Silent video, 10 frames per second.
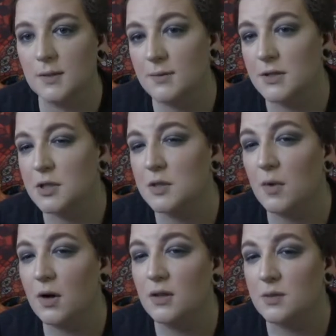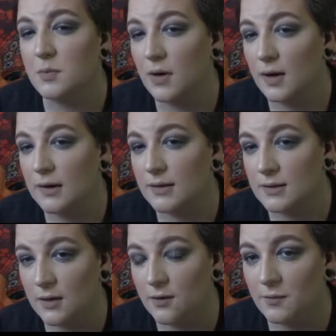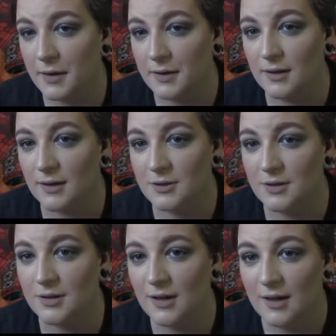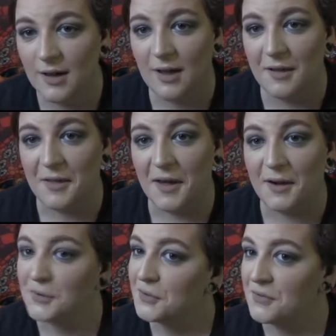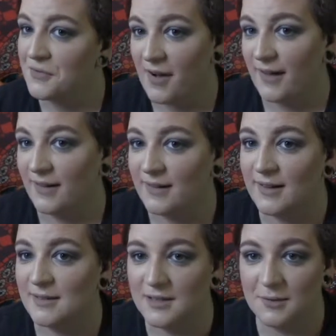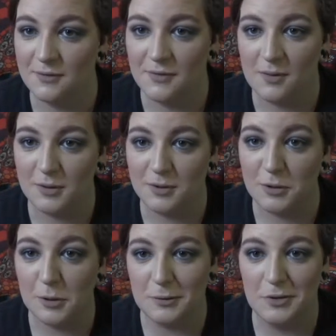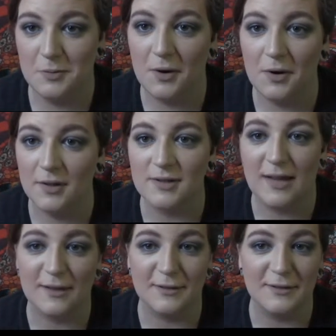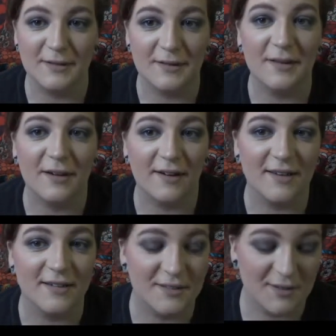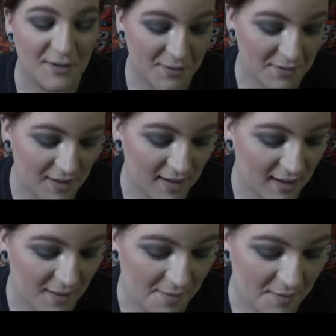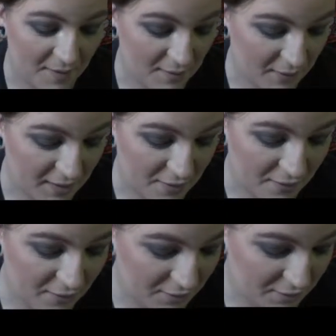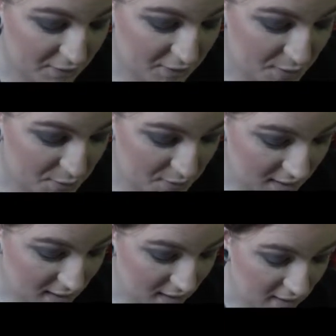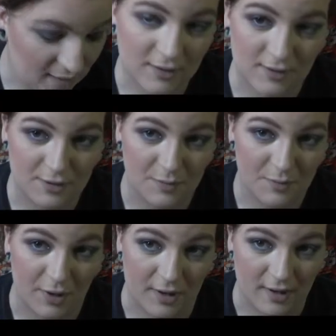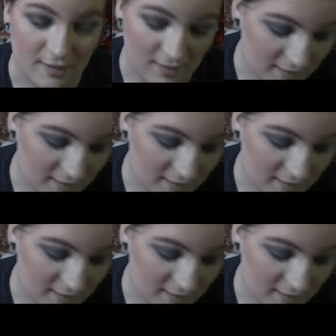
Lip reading: of the smallest products out of my collection that I could find, and some of them are so small it's actually hilarious. So without further ado, let's jump right in.